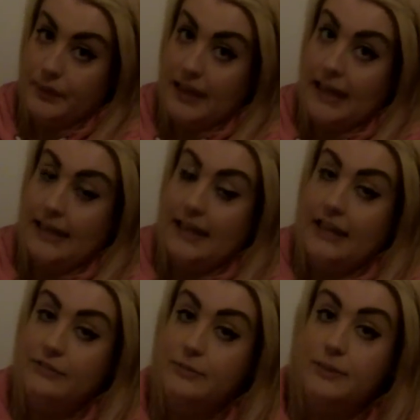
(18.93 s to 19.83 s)
It
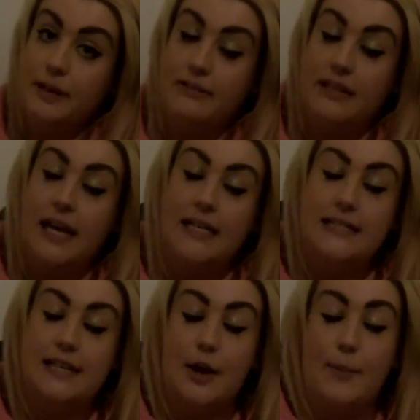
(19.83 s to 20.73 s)
left me paralysed
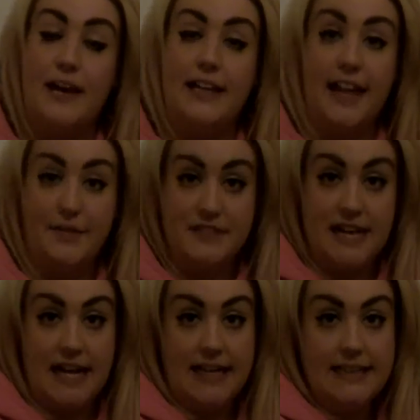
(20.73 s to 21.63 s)
down my left
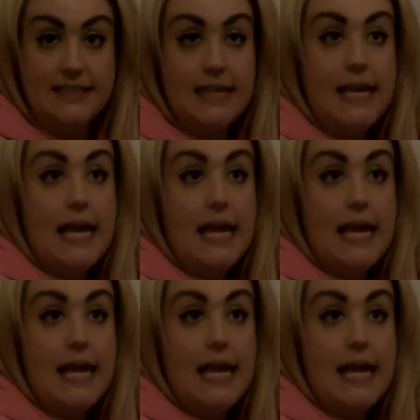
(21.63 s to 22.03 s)
side.